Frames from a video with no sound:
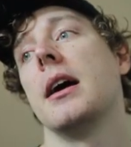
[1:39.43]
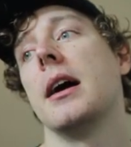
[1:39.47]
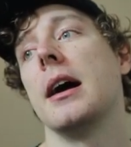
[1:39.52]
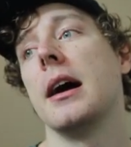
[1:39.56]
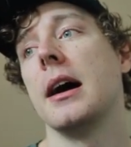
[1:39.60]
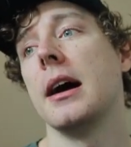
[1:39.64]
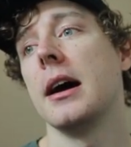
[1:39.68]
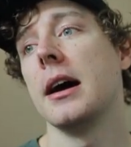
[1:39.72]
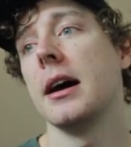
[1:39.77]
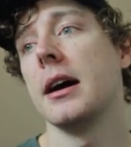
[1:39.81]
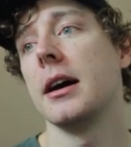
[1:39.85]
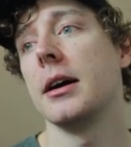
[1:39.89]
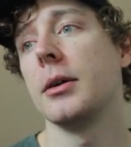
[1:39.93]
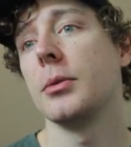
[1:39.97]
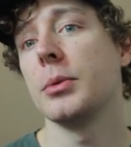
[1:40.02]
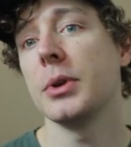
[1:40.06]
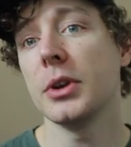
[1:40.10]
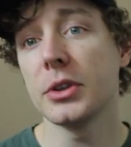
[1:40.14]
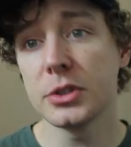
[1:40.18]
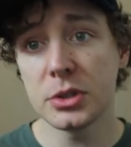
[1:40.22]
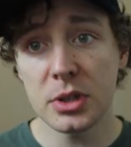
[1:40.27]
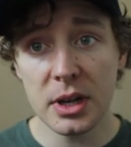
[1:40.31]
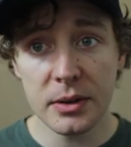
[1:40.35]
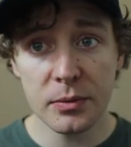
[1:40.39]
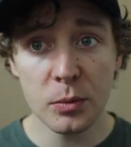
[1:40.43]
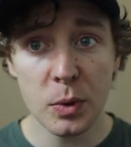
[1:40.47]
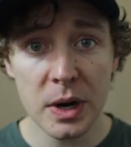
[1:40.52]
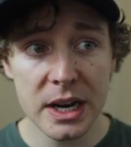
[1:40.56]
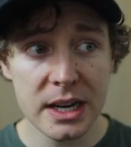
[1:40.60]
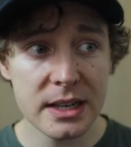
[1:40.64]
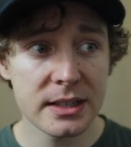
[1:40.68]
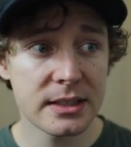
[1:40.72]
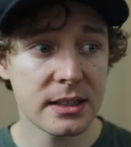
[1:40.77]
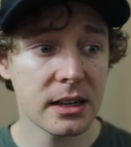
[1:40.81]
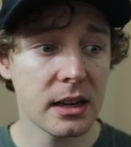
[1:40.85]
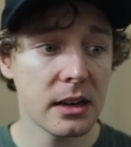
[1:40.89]
We also have
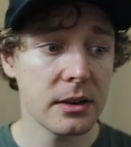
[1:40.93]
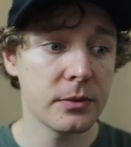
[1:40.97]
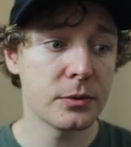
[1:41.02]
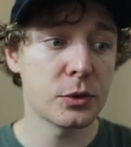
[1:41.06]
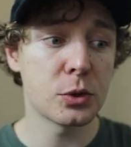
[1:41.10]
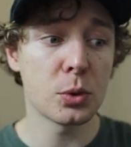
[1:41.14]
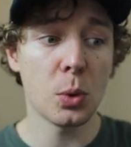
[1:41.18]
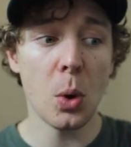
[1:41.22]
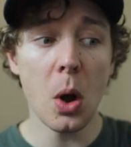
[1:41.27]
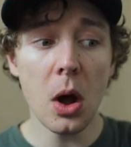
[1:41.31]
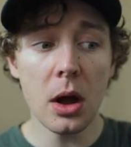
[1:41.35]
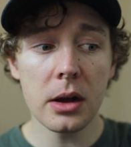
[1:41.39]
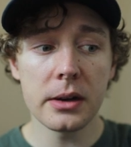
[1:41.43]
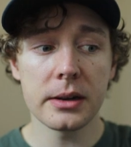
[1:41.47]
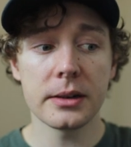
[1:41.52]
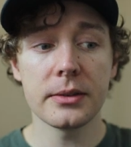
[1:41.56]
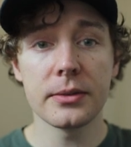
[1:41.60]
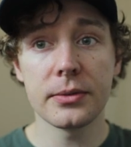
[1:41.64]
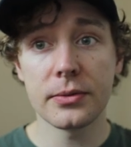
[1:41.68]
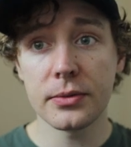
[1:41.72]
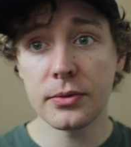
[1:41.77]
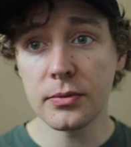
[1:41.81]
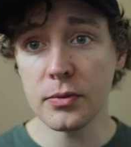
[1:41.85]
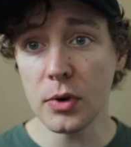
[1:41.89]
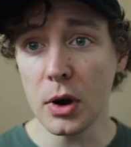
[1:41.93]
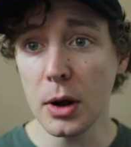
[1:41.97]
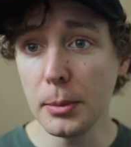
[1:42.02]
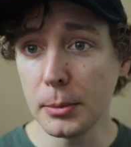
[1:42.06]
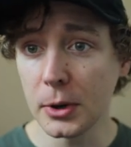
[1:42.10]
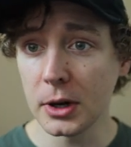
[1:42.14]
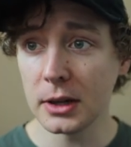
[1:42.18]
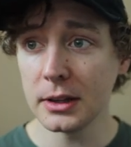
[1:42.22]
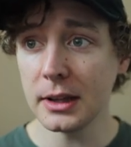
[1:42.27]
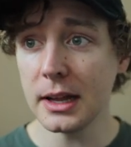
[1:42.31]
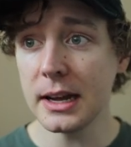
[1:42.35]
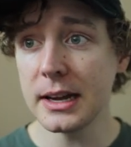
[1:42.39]
ways of drawing from
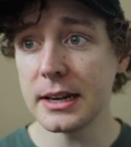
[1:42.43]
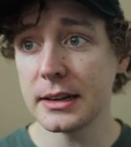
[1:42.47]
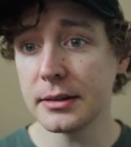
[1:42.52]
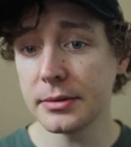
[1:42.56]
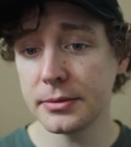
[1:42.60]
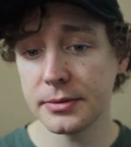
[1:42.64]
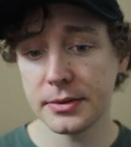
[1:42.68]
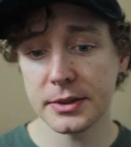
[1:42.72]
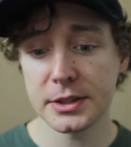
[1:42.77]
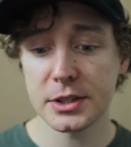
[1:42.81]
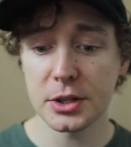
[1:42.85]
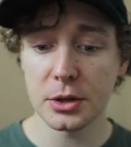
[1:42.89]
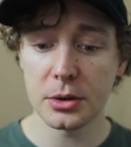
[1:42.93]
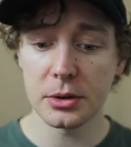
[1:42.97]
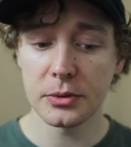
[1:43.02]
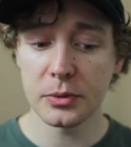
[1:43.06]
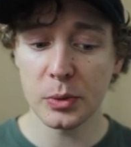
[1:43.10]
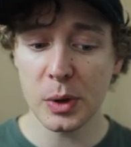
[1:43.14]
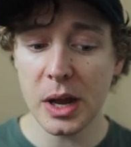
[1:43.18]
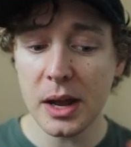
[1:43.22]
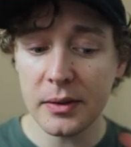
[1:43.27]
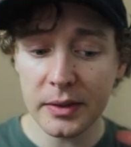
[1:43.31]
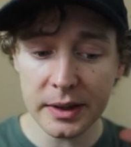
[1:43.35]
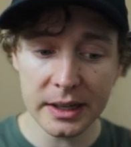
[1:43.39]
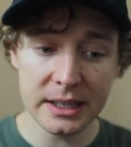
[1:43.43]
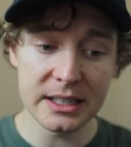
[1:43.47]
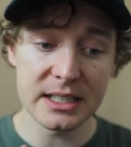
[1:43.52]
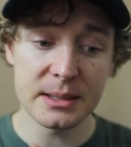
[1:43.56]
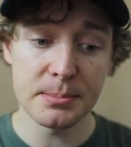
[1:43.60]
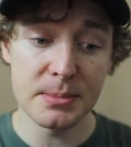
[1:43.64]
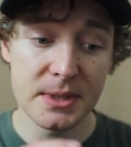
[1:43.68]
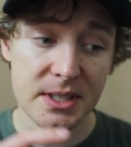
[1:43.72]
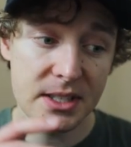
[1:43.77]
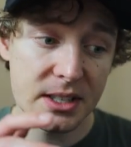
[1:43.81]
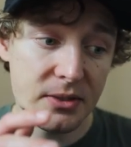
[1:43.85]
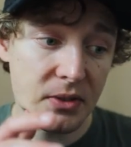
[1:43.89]
our life. So if we have like a
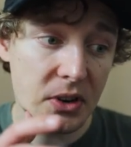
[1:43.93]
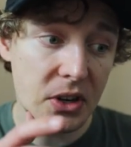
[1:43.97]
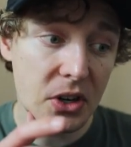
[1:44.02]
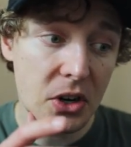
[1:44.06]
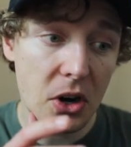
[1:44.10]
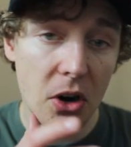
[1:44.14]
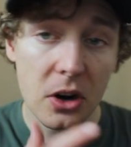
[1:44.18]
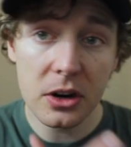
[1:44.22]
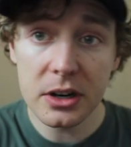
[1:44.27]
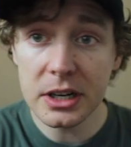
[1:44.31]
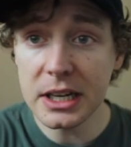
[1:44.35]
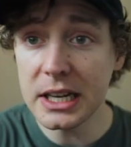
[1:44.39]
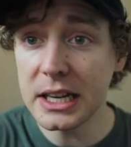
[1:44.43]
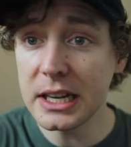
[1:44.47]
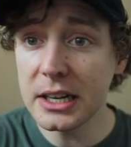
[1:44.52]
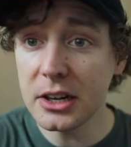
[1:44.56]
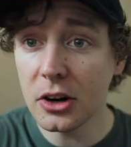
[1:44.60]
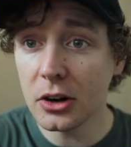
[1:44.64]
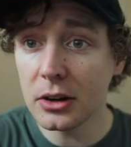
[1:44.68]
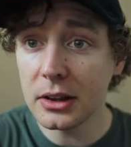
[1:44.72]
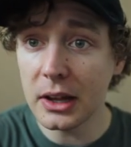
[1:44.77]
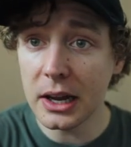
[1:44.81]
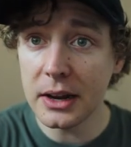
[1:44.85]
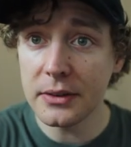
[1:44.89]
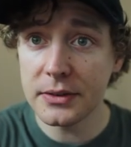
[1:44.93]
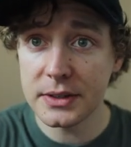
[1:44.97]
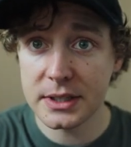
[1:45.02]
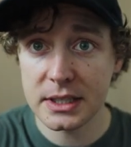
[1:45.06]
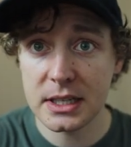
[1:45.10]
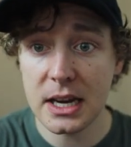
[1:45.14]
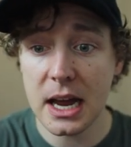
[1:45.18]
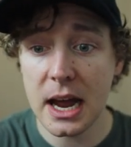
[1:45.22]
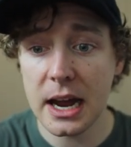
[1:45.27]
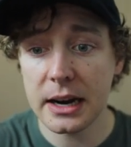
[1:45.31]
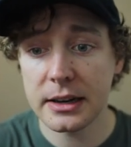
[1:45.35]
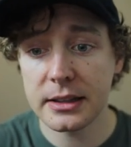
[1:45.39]
specific card in our life
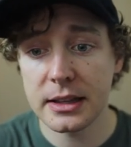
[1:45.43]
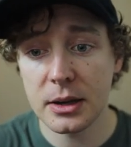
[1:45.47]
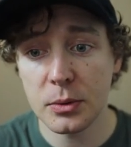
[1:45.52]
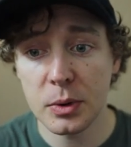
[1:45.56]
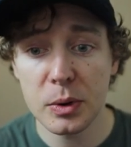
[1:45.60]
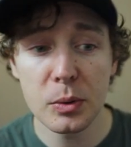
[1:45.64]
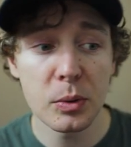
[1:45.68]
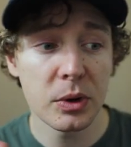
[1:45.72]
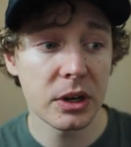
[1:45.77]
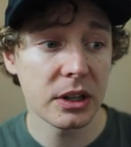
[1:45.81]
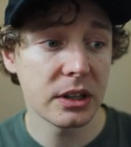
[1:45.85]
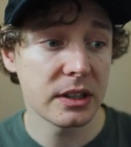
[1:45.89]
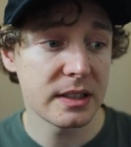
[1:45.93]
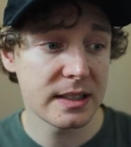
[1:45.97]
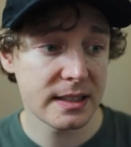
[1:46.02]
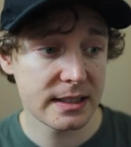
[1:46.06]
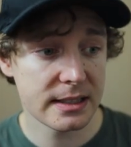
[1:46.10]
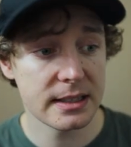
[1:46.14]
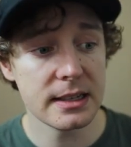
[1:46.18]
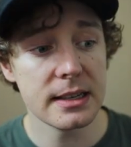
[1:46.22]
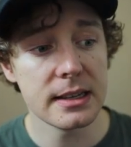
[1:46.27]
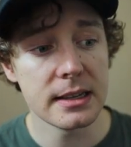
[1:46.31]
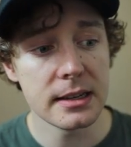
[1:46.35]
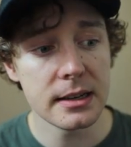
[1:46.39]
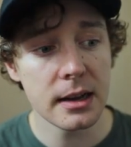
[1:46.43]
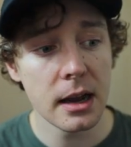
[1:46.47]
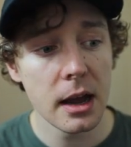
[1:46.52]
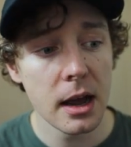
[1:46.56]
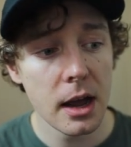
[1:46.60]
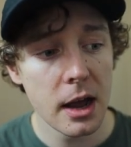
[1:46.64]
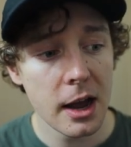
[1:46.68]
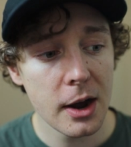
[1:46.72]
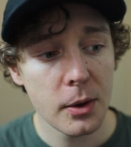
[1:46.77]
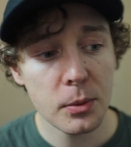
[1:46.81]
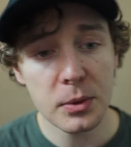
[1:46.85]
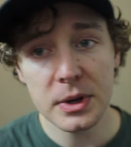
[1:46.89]
stack that we want to see,
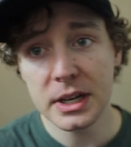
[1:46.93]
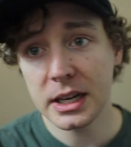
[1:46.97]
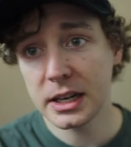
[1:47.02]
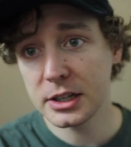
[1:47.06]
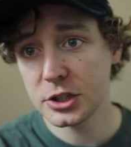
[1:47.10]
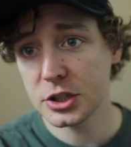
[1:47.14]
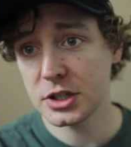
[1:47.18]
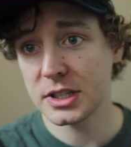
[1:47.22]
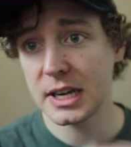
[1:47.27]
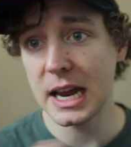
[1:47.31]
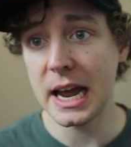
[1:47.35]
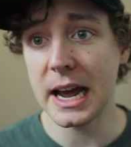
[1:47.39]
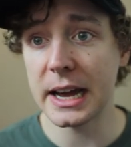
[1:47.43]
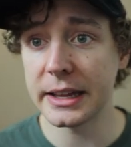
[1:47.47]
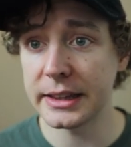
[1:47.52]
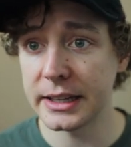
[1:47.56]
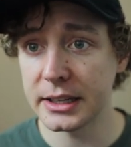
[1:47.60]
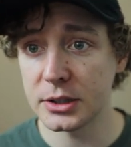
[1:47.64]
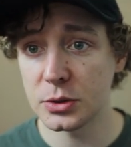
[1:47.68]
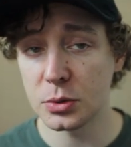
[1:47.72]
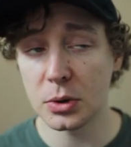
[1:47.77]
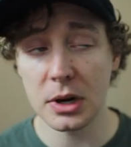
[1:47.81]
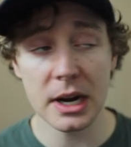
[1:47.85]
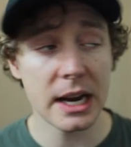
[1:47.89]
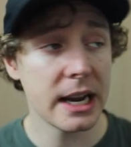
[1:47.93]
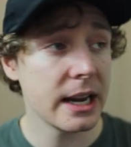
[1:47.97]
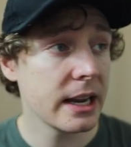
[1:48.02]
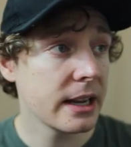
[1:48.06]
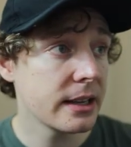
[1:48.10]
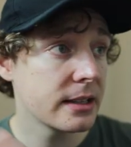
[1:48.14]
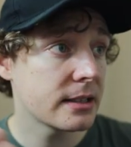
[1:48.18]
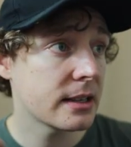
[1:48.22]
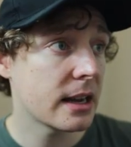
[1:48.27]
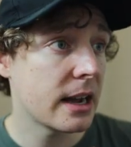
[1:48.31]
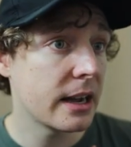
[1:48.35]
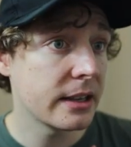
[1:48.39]
we can just add that to our
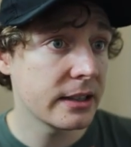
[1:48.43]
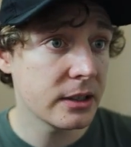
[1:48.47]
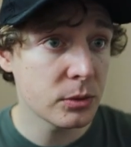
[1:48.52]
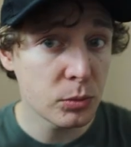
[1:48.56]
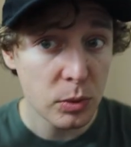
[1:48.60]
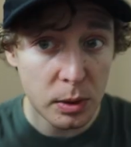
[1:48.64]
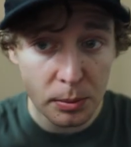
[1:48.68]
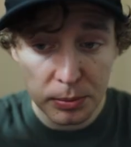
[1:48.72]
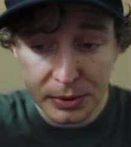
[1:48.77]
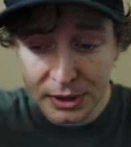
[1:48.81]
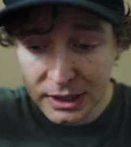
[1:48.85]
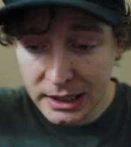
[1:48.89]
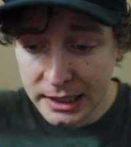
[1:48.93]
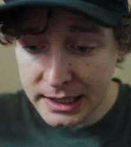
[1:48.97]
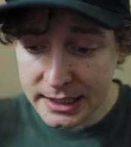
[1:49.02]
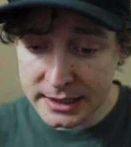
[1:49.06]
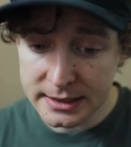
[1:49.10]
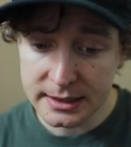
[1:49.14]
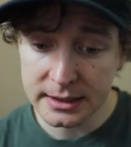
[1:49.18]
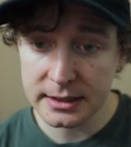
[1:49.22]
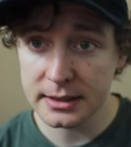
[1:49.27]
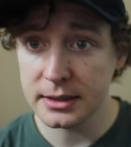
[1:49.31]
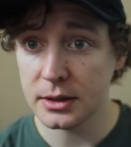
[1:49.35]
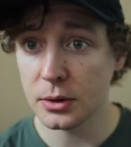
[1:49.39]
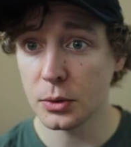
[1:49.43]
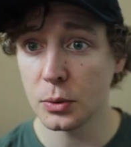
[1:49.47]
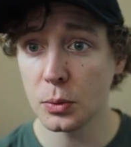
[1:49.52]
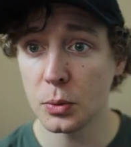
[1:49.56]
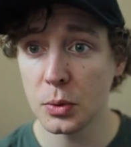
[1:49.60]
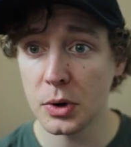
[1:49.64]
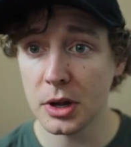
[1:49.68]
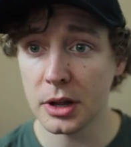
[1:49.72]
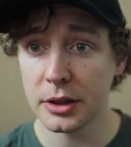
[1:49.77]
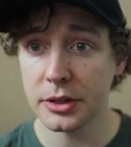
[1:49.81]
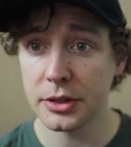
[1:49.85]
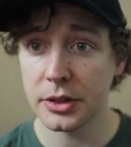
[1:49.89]
hand and then replace it
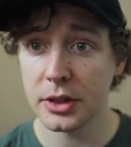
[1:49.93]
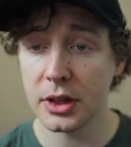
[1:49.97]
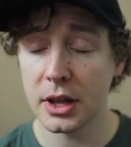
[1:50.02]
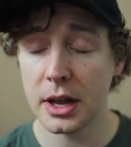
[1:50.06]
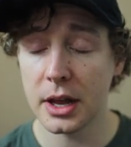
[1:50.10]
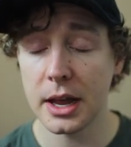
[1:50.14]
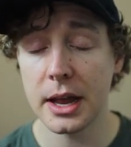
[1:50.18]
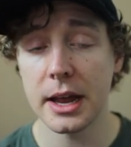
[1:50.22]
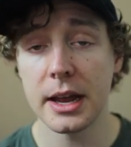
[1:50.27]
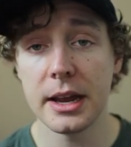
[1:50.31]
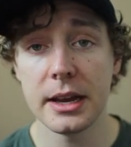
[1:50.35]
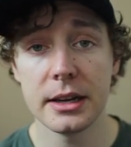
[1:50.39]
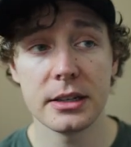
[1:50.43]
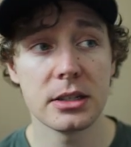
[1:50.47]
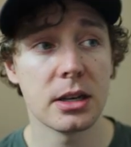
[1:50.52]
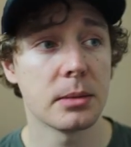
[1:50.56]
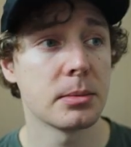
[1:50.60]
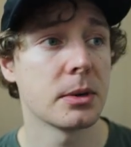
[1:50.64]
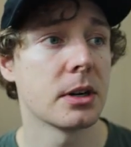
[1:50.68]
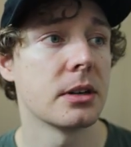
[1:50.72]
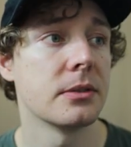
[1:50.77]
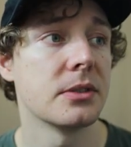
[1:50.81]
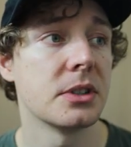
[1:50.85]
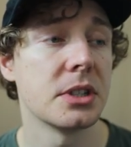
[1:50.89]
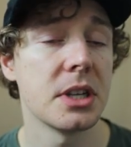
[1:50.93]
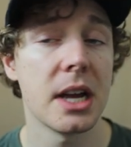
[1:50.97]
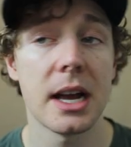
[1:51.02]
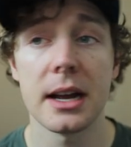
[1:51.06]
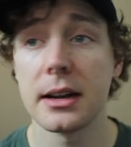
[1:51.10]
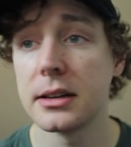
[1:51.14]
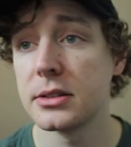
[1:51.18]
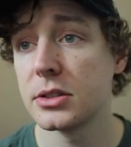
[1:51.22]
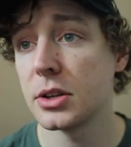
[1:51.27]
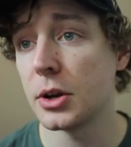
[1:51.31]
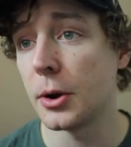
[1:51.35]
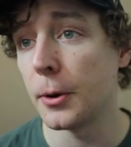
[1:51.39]
with a top card of our
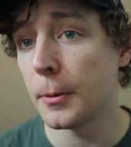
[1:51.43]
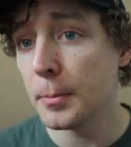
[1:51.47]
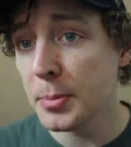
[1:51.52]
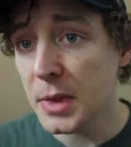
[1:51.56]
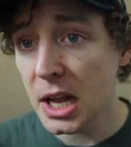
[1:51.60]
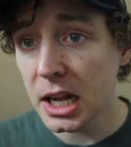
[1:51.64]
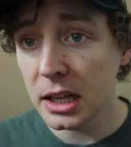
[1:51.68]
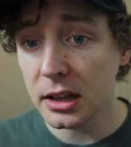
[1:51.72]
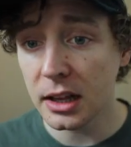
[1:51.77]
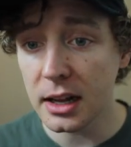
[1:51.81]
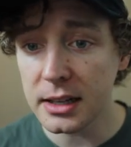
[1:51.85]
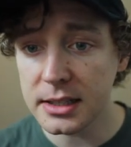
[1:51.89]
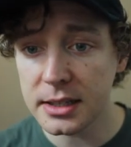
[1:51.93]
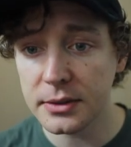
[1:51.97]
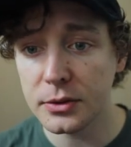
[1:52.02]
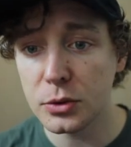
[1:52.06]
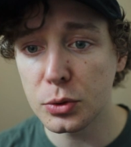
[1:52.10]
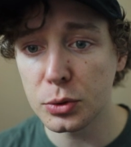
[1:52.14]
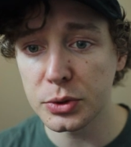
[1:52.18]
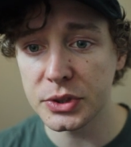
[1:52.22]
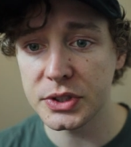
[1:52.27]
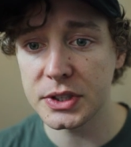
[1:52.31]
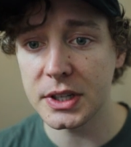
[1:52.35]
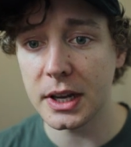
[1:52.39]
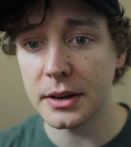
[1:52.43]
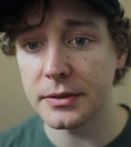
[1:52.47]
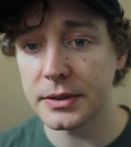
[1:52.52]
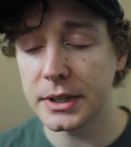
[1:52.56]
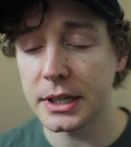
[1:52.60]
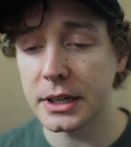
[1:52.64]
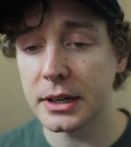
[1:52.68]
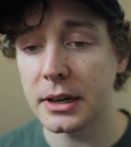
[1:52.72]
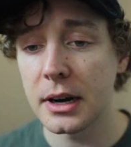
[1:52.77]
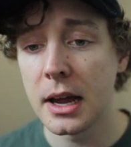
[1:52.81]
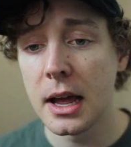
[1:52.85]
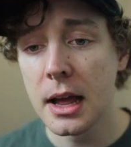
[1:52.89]
deck. So lots of cool stuff
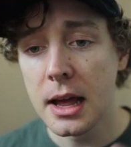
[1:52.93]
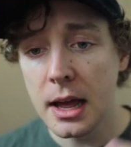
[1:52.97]
here.